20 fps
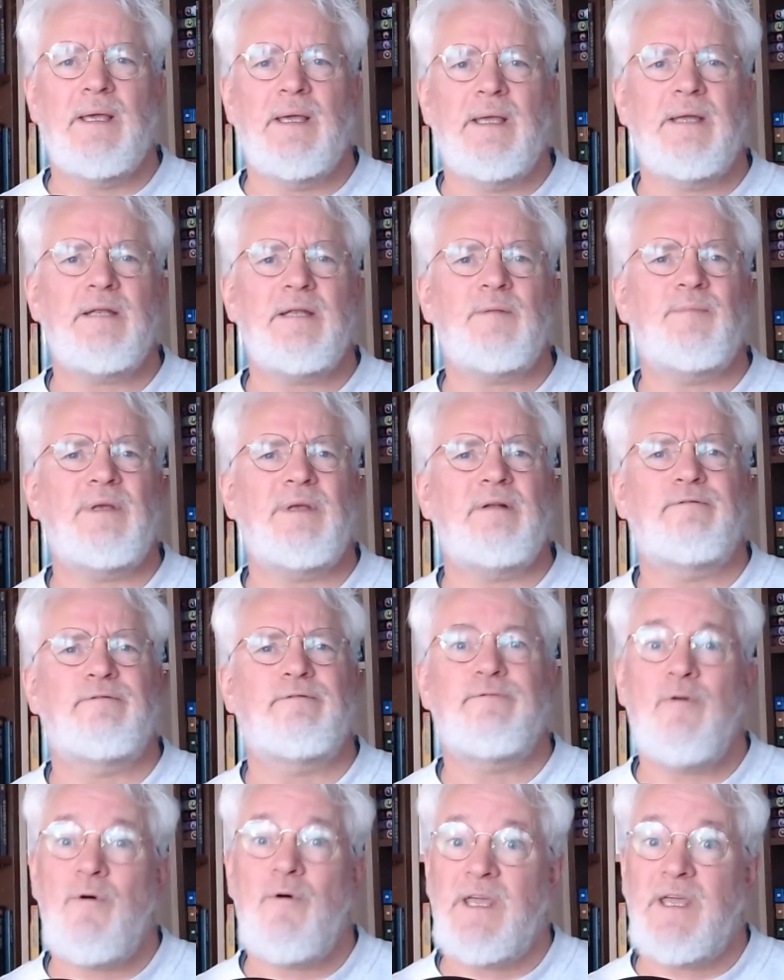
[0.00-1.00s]
It had been
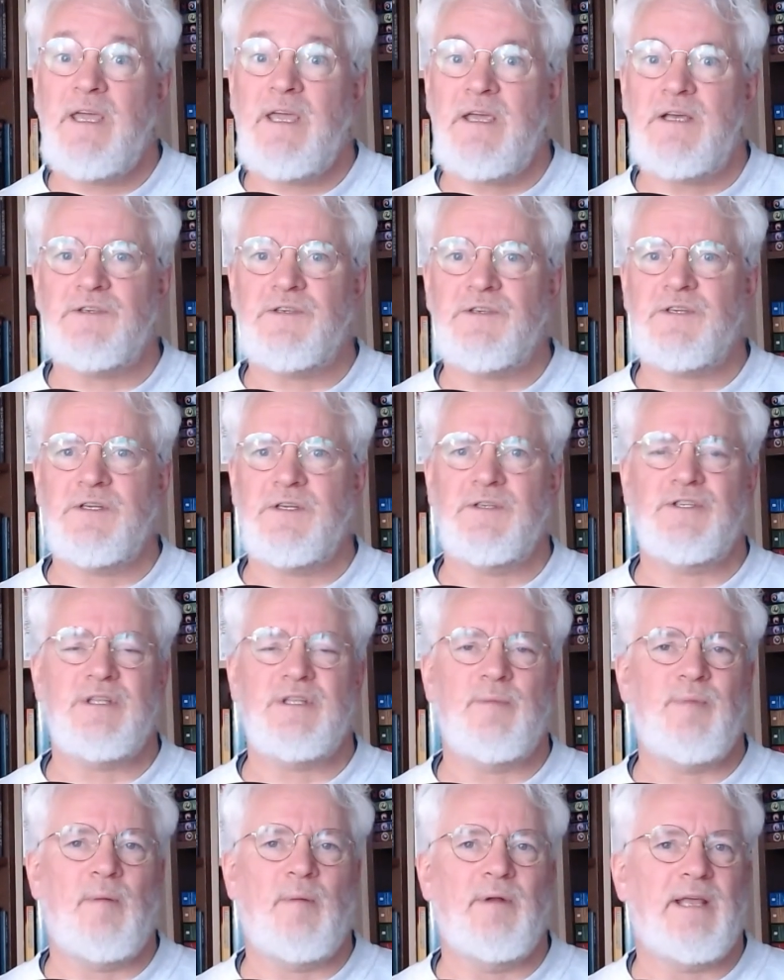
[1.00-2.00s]
4 years since
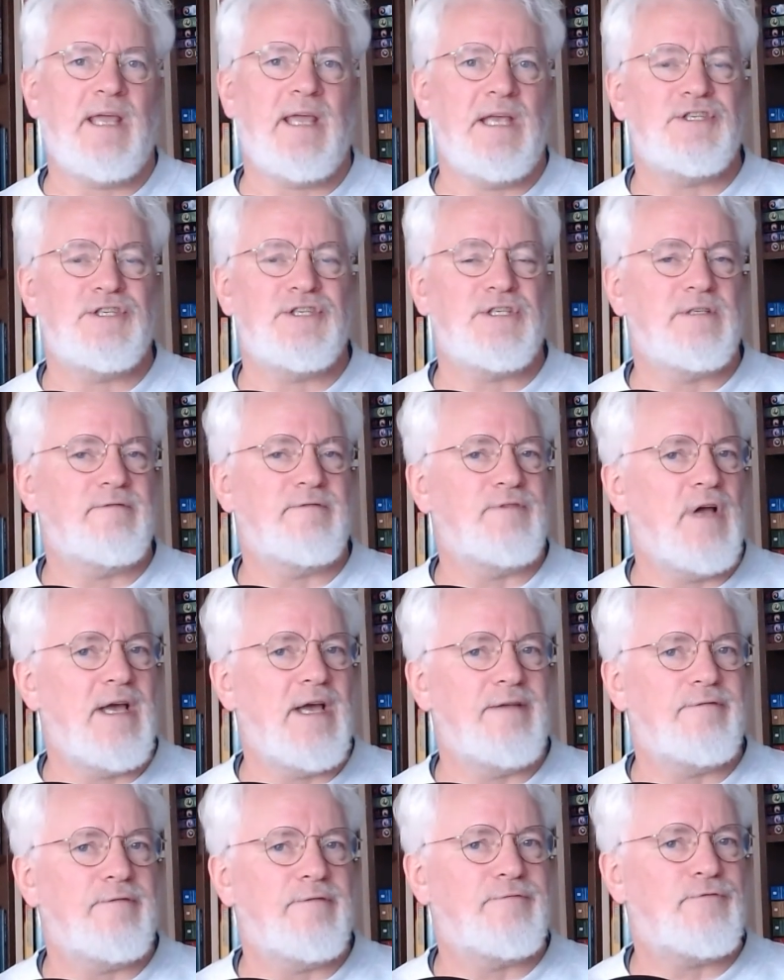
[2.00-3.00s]
the publication of
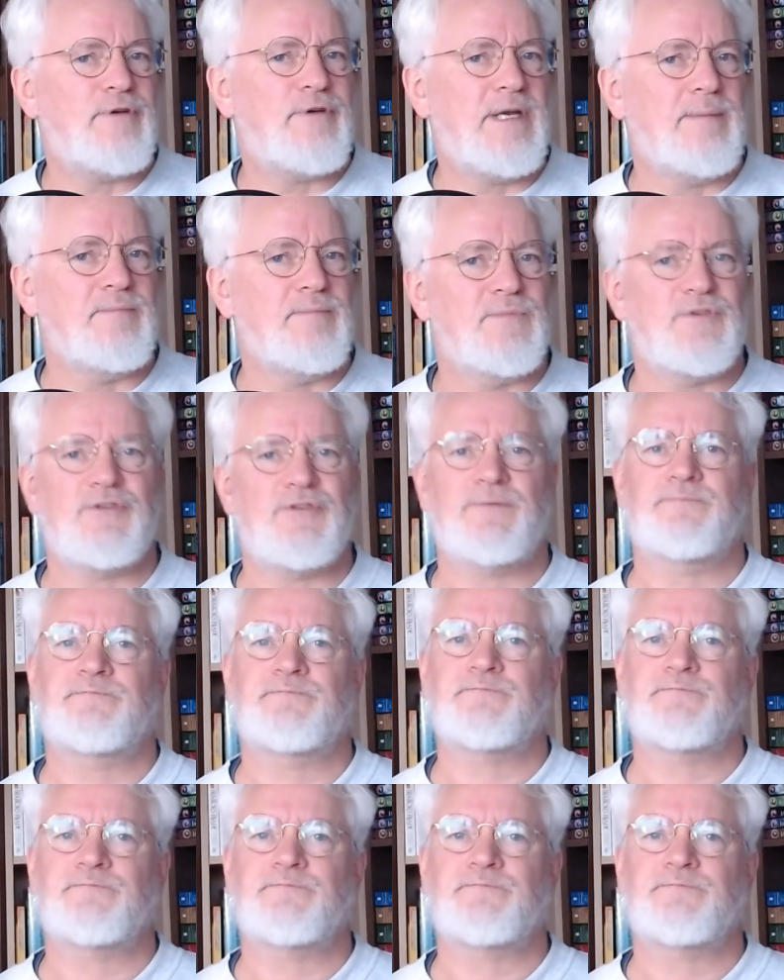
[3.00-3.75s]
Knife of Dreams.